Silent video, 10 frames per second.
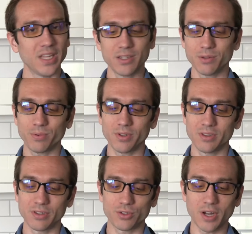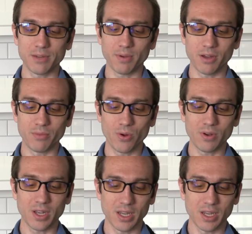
Then you can put it in the tripod mode